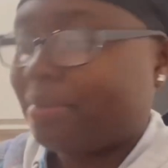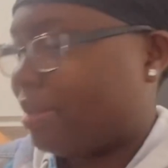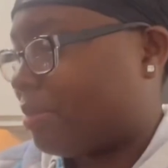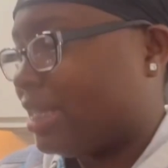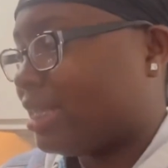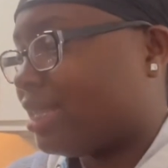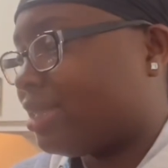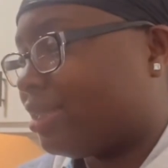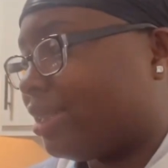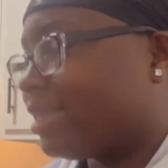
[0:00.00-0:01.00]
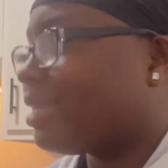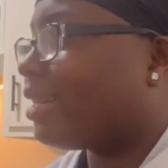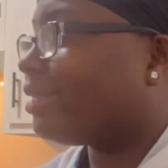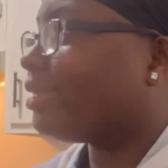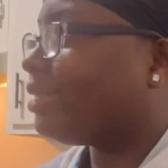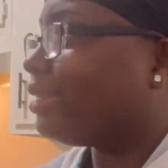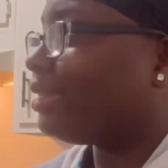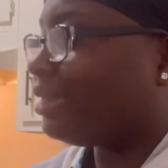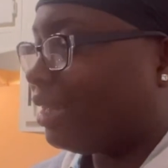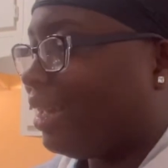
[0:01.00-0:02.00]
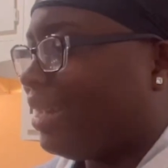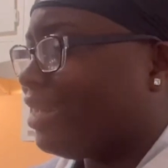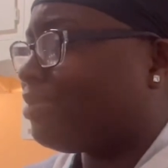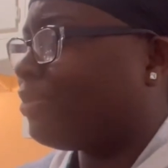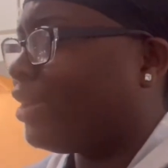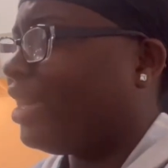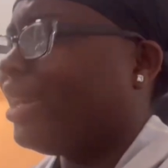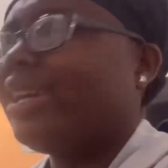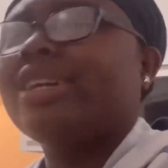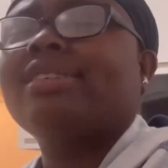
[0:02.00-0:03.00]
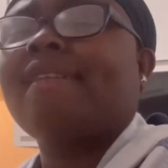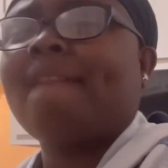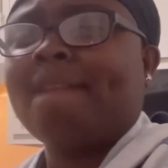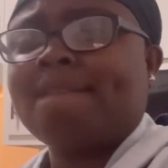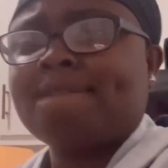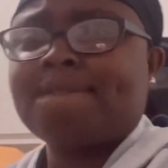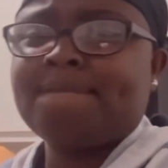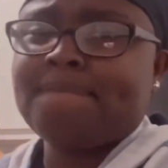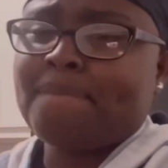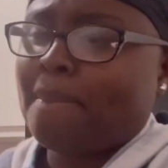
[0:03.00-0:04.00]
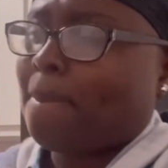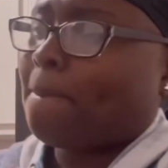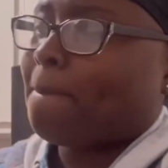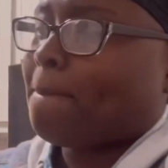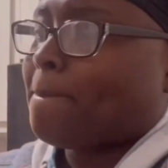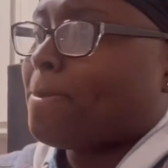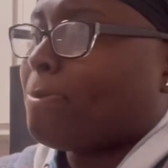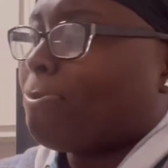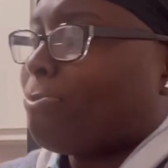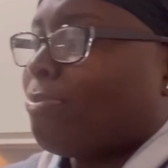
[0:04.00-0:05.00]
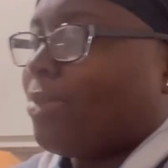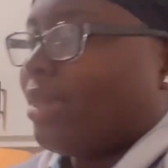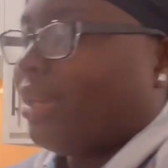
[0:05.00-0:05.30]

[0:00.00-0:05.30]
I mean, it tastes good because I cooked it. It is pretty. I'm talking about like there's on TikTok.